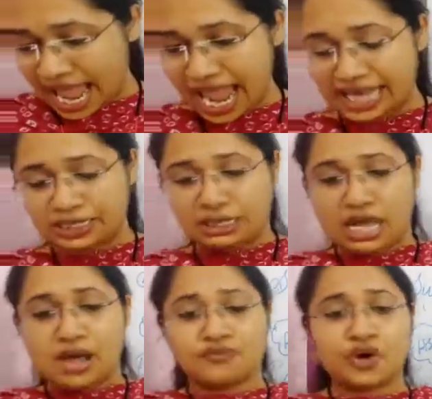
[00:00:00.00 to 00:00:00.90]
And
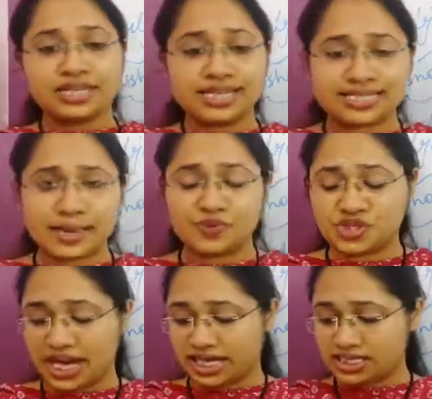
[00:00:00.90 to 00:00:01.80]
for the
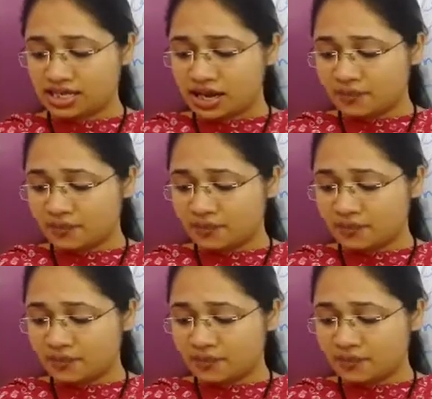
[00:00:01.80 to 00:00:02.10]
subject,